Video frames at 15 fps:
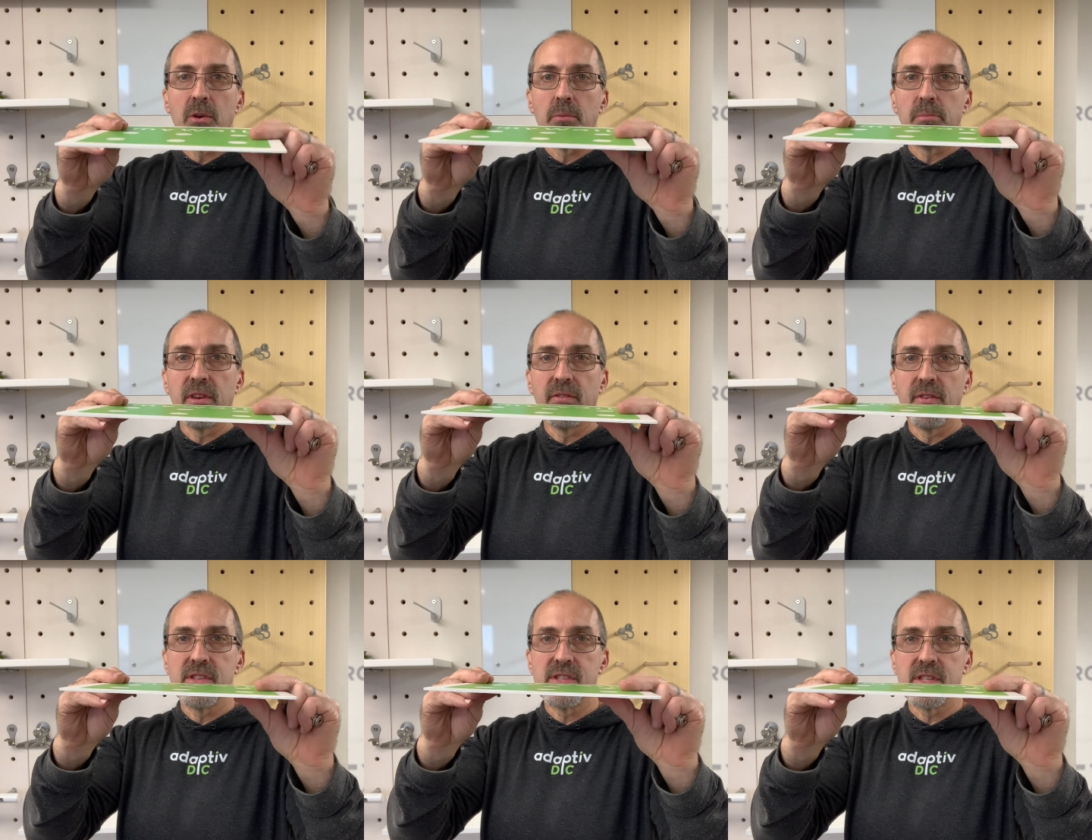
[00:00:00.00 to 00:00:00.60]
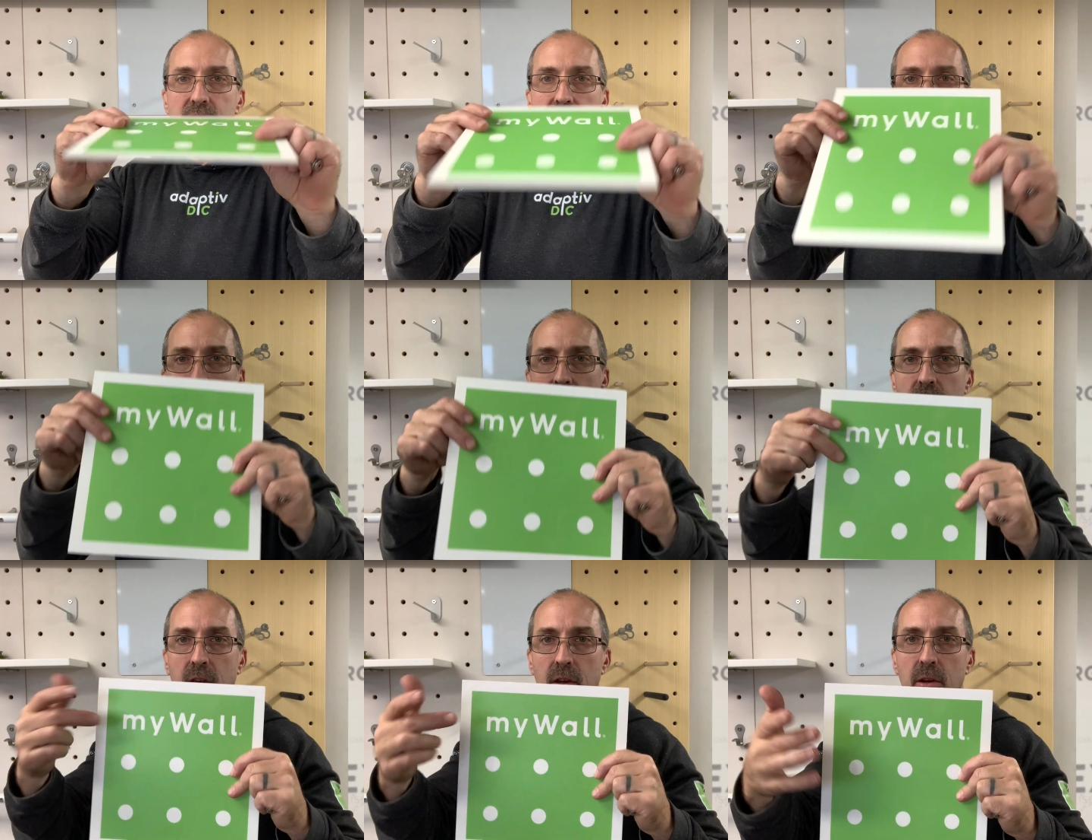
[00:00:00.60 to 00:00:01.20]
PVC,
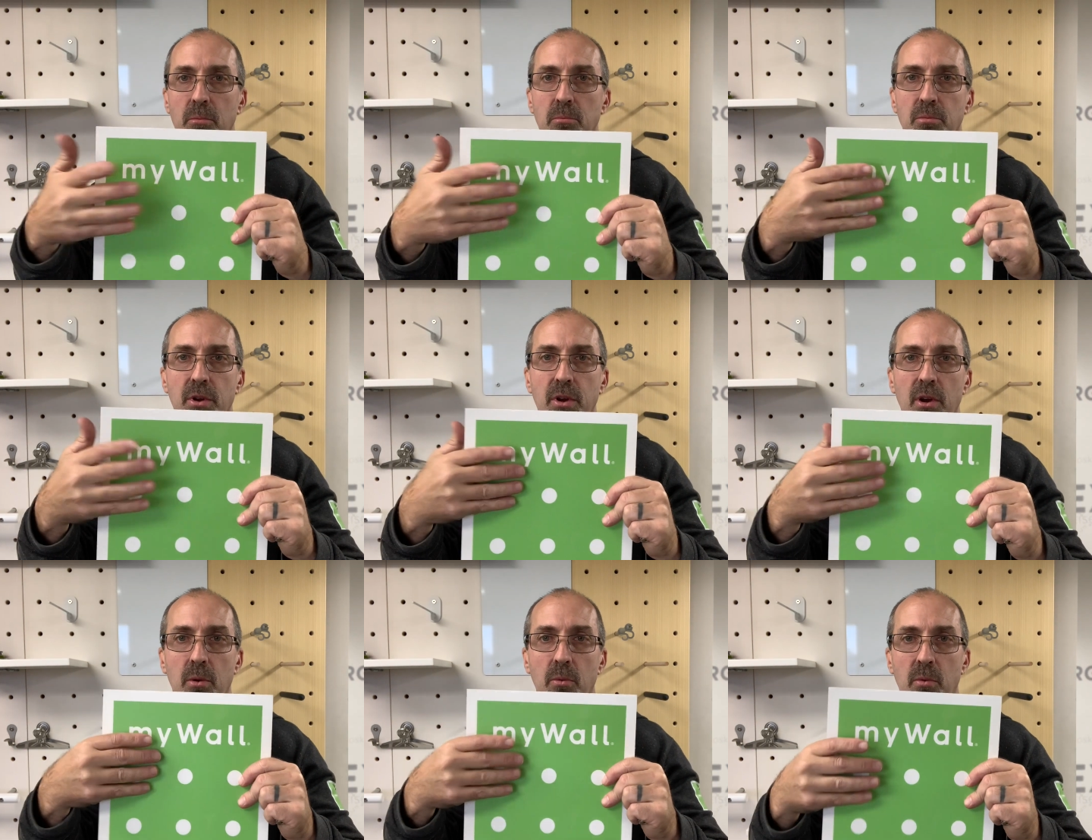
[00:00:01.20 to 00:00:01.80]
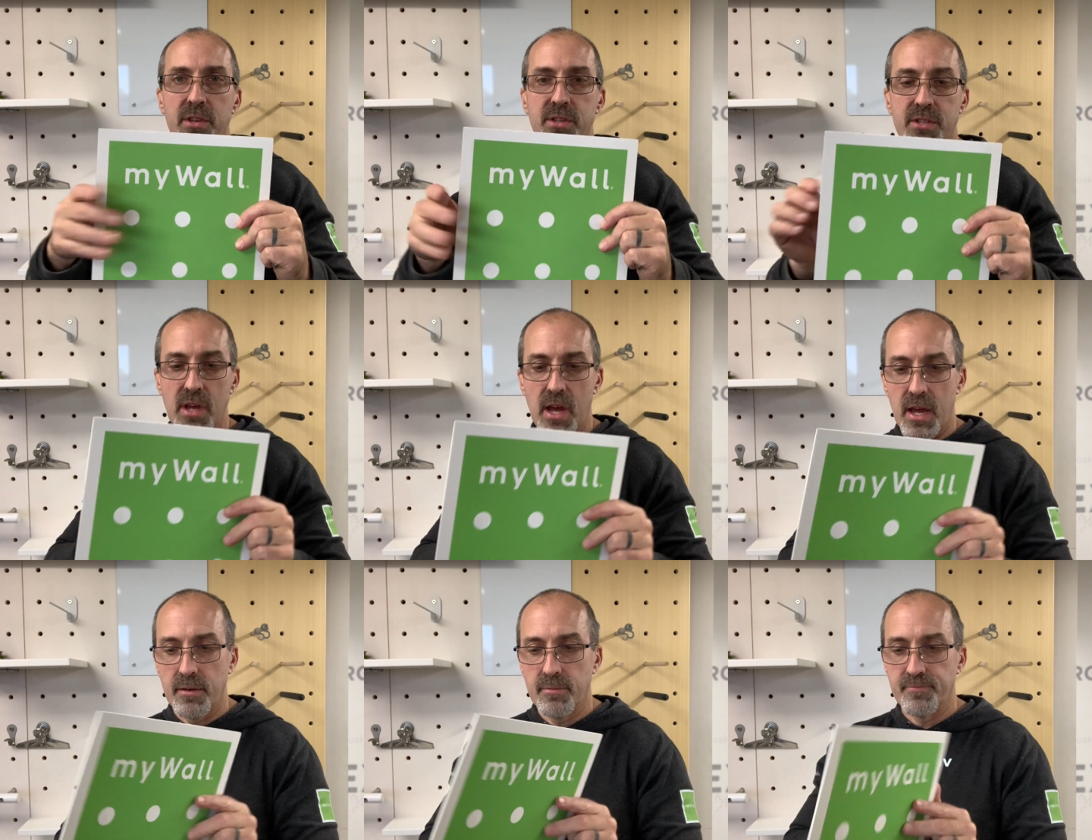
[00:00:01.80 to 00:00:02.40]
print on one
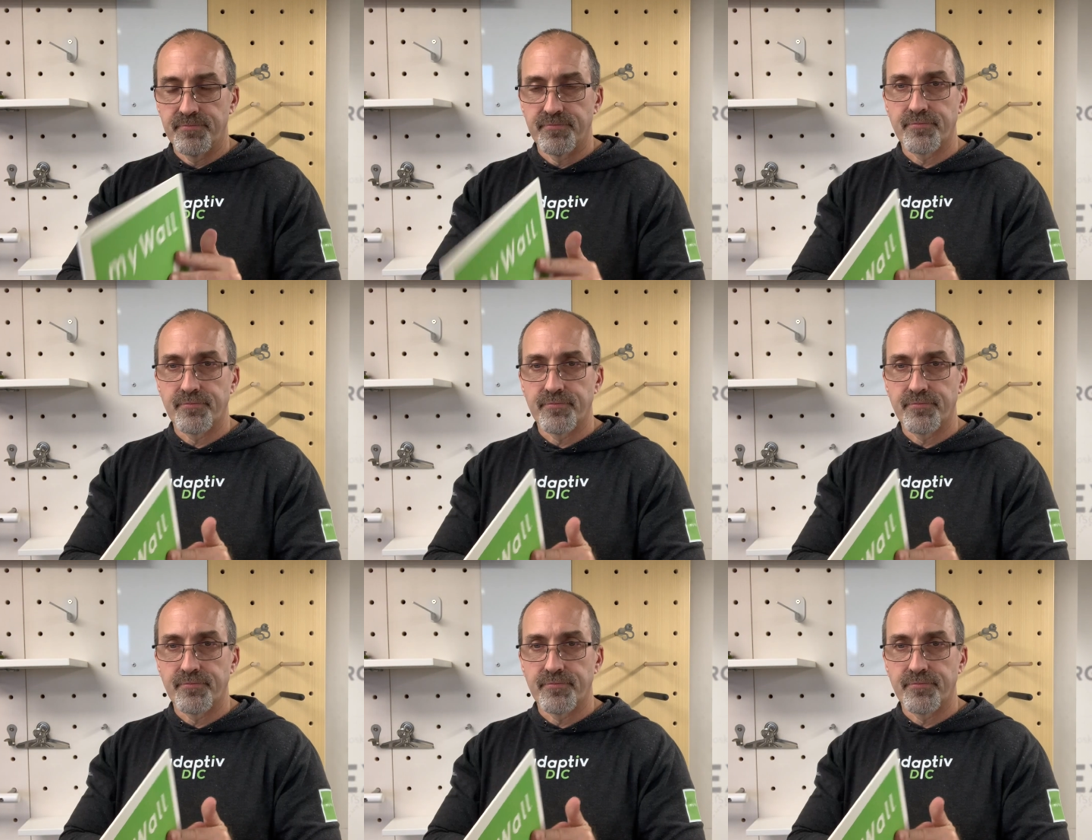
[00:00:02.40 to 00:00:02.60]
side,